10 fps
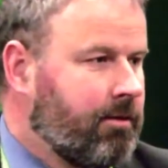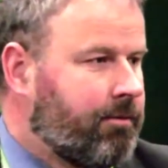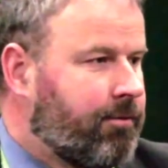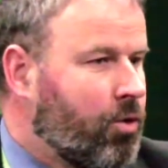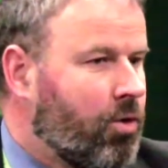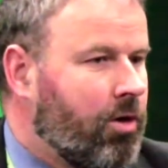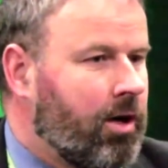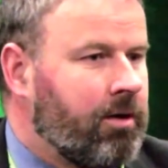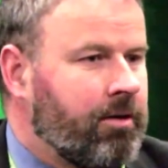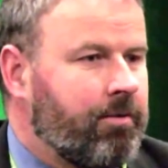
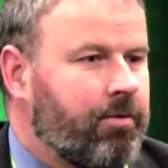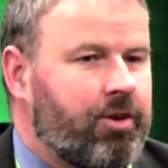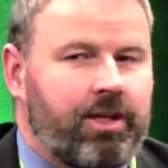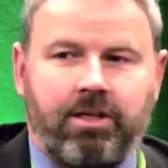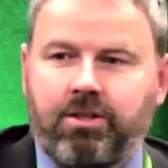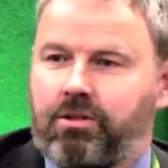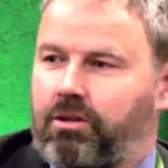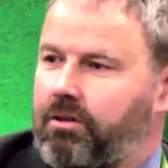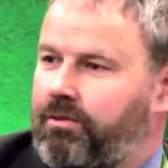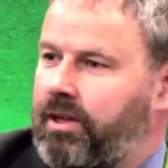for these
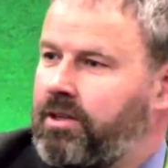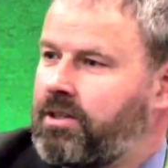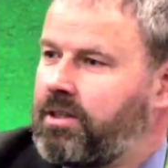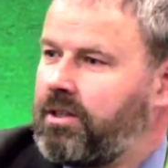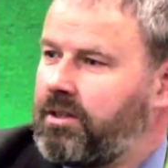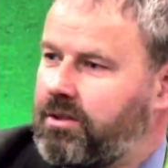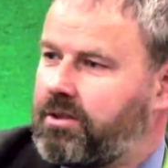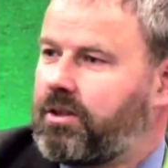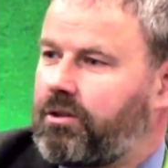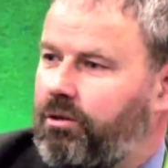sort of incidents
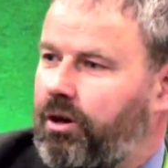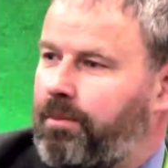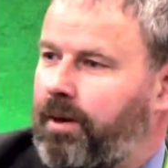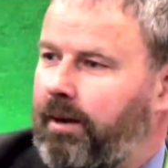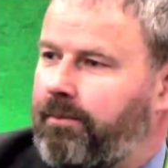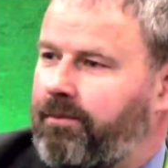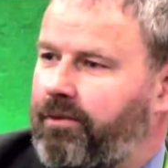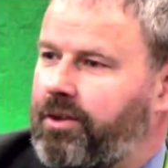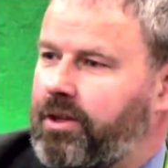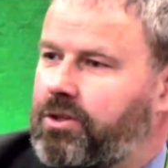to crop up,
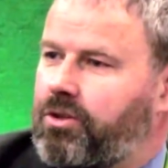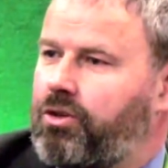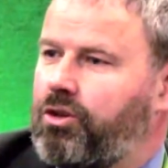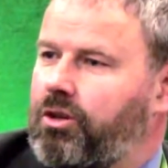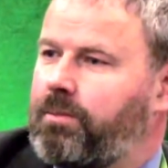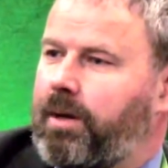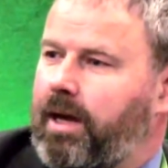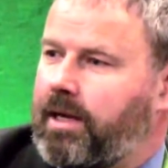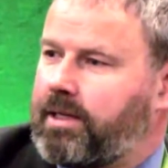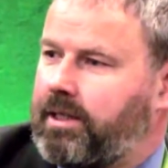for this third
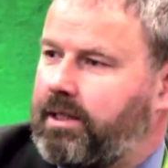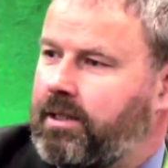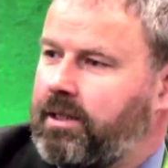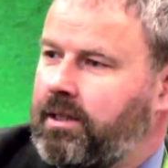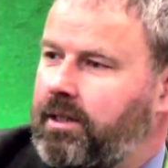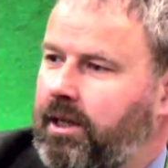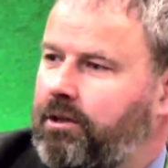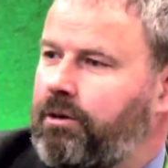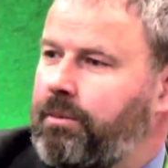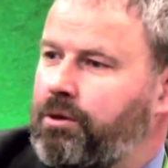party, a
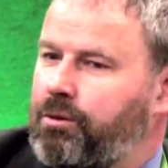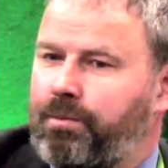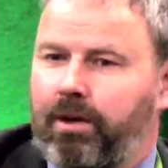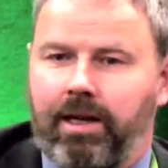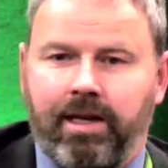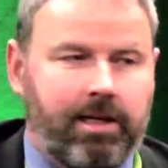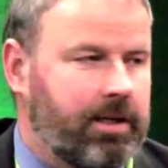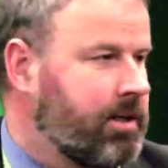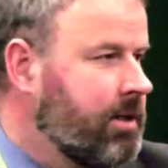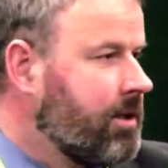criminal
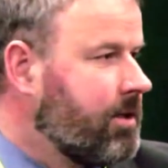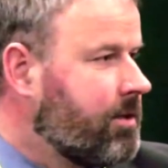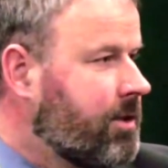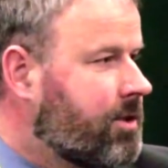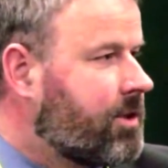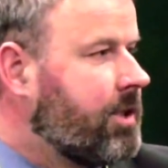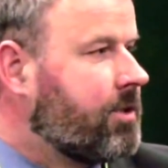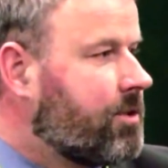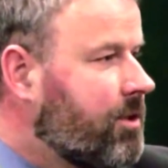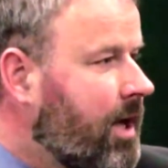player, to
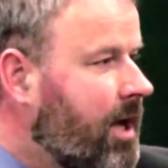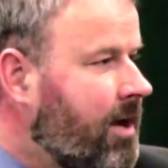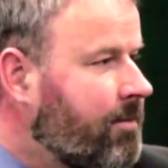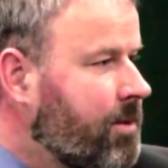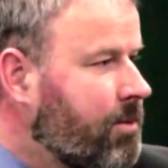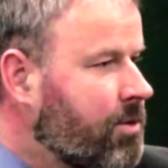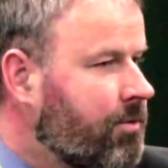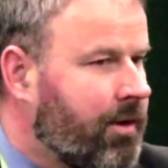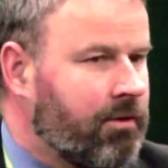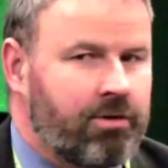seek to harm the most
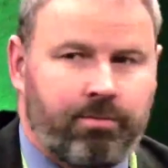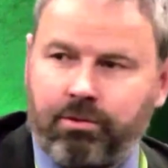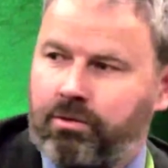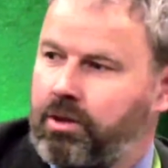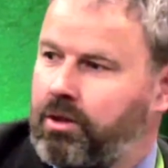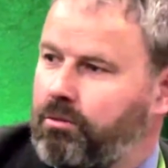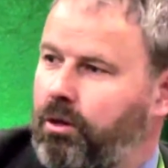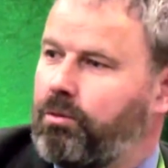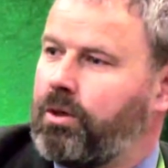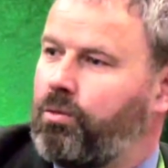vulnerable.
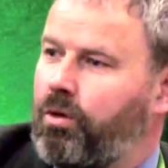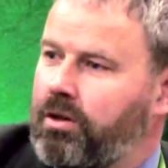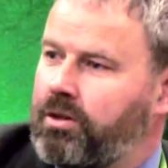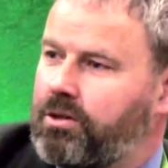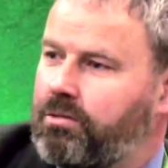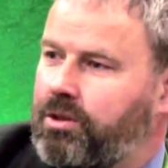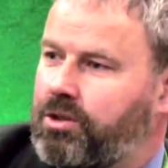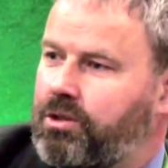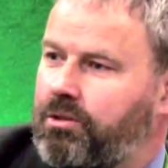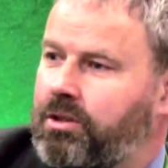What we want to
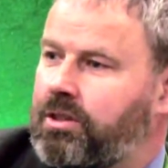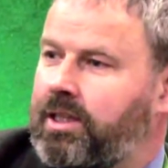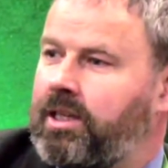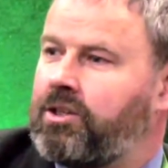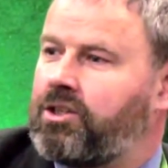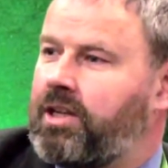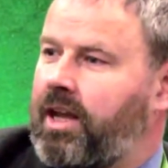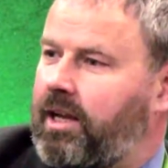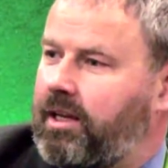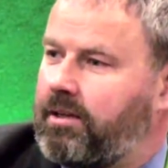ensure is each
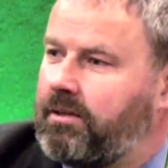day